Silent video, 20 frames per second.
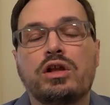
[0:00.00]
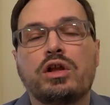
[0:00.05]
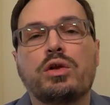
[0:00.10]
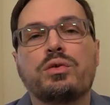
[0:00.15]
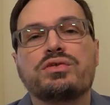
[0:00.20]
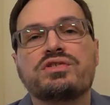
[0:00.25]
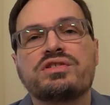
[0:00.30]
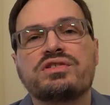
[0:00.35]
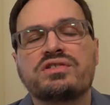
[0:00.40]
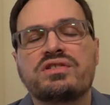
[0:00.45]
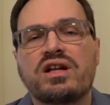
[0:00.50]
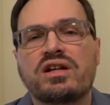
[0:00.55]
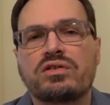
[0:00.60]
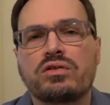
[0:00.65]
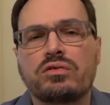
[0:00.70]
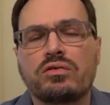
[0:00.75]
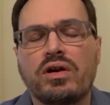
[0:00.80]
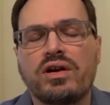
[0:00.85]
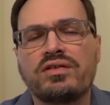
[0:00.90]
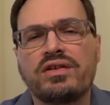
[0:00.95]
Hello, this is Dr.
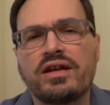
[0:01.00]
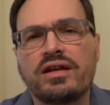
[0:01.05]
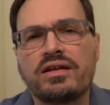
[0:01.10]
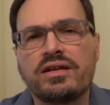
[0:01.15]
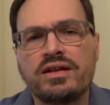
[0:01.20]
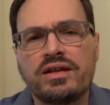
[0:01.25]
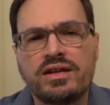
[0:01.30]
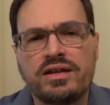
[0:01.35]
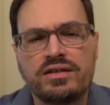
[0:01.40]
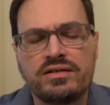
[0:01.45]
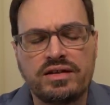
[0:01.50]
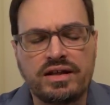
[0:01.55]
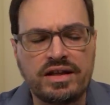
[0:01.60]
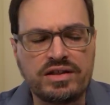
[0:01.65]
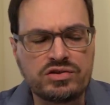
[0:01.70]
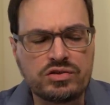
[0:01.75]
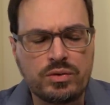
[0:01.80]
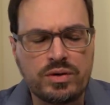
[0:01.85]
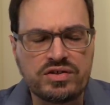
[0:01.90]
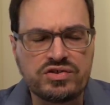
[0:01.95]
Grande.
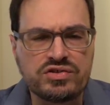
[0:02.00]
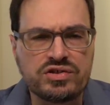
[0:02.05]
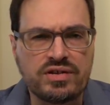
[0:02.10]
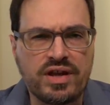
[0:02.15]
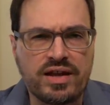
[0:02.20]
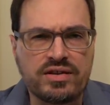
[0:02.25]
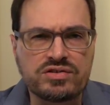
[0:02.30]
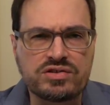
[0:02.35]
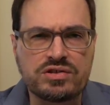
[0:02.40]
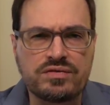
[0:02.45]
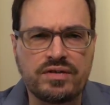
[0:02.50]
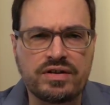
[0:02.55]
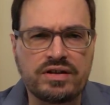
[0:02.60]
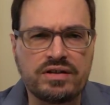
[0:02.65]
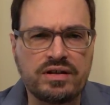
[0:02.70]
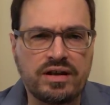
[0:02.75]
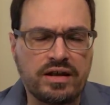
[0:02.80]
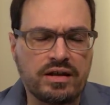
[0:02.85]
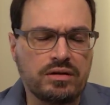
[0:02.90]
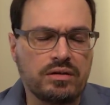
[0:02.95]
Today's question asks if I
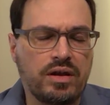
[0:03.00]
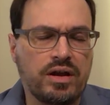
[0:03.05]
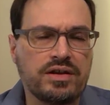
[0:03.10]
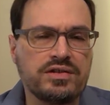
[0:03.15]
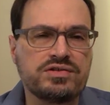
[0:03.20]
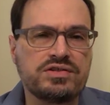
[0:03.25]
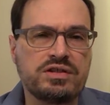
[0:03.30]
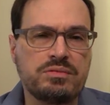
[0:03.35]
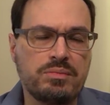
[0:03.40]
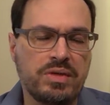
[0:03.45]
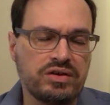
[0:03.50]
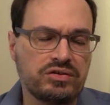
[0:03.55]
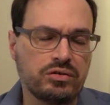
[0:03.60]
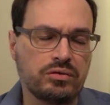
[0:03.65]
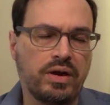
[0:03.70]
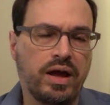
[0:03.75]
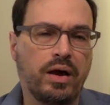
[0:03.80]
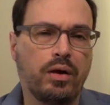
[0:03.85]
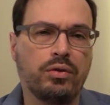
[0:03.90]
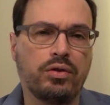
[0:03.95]
can analyze the mental
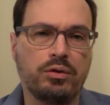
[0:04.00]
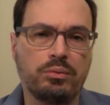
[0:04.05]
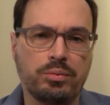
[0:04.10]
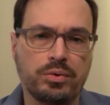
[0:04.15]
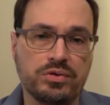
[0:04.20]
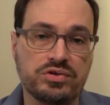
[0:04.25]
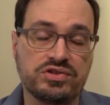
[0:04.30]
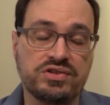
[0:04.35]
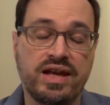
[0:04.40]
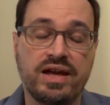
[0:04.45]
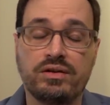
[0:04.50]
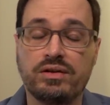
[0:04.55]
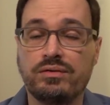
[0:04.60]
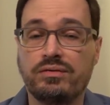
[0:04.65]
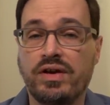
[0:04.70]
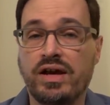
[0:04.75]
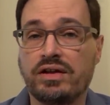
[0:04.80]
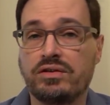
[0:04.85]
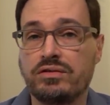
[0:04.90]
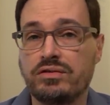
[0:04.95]
health and personality
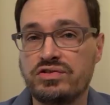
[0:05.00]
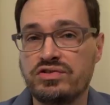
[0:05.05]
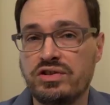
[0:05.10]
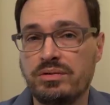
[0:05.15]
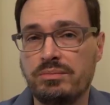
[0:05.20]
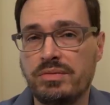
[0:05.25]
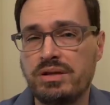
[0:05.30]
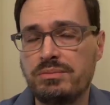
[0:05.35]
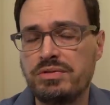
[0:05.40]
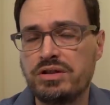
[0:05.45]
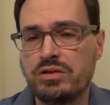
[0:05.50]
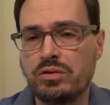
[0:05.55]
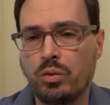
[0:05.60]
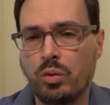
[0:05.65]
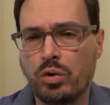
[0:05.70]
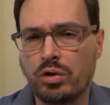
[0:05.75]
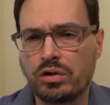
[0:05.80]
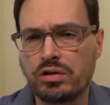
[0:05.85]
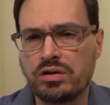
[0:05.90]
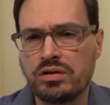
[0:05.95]
factors that may be at
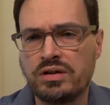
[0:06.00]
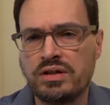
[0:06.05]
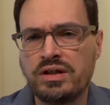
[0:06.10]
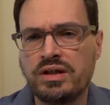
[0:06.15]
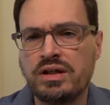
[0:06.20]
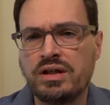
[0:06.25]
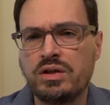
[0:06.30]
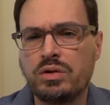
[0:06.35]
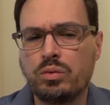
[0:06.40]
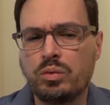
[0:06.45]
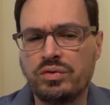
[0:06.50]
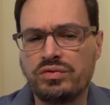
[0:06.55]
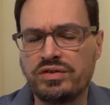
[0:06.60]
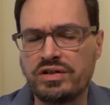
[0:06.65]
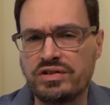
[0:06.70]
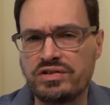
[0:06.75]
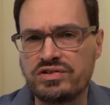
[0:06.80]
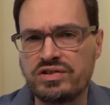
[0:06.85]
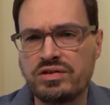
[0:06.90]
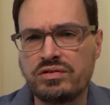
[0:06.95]
work with
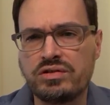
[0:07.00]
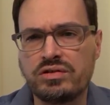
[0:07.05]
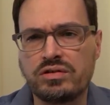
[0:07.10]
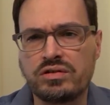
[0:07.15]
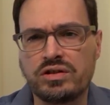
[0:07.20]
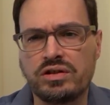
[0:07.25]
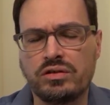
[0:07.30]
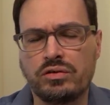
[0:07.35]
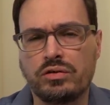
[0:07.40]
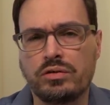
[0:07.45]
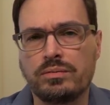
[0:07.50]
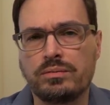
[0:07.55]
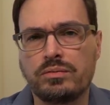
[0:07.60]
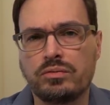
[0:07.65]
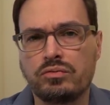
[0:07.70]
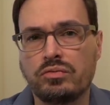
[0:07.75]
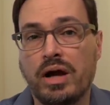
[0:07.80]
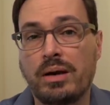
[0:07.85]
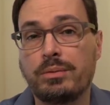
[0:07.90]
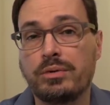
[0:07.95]
the serial killer
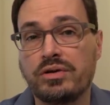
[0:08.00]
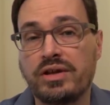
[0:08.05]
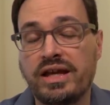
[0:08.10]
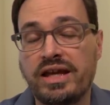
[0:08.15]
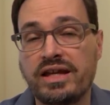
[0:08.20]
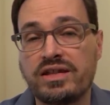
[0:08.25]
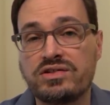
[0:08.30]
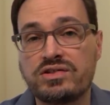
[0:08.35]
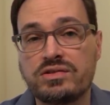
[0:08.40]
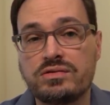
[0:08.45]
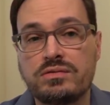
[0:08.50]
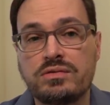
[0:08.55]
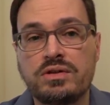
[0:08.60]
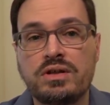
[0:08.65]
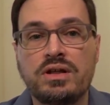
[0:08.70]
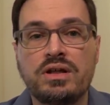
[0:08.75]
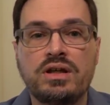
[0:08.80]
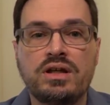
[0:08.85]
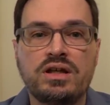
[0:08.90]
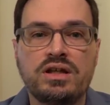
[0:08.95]
Robert Hansen.
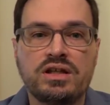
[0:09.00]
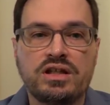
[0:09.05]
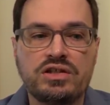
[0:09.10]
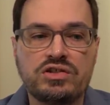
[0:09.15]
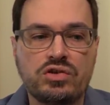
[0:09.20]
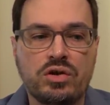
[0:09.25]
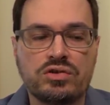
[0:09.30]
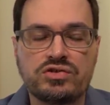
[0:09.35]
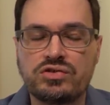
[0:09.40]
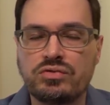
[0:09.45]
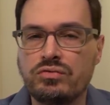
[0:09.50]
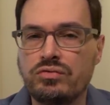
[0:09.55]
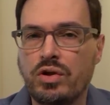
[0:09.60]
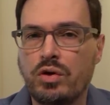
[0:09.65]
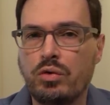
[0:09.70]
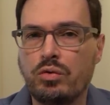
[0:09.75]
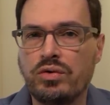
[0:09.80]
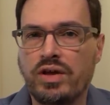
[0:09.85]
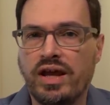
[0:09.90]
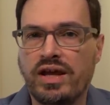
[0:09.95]
He's also
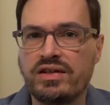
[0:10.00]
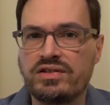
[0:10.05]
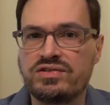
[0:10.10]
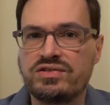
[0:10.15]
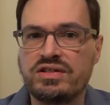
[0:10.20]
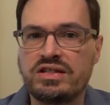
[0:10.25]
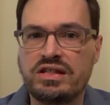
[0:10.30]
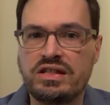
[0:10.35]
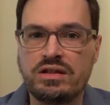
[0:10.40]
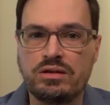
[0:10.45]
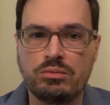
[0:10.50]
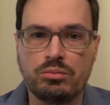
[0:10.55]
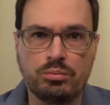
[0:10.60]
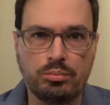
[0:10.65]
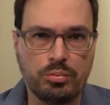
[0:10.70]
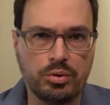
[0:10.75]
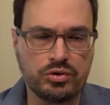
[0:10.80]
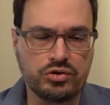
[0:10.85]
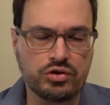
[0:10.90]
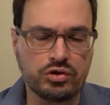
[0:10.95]
known as the
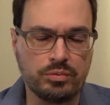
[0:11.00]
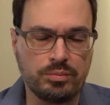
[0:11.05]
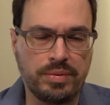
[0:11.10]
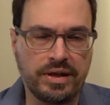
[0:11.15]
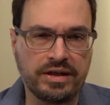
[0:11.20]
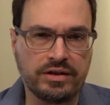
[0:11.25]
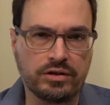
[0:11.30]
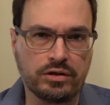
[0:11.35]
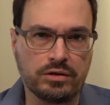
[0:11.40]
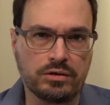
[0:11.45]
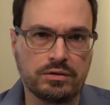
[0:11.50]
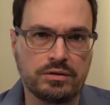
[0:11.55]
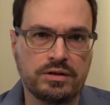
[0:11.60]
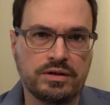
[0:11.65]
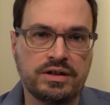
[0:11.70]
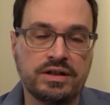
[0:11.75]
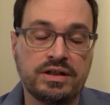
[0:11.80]
Butcher Baker.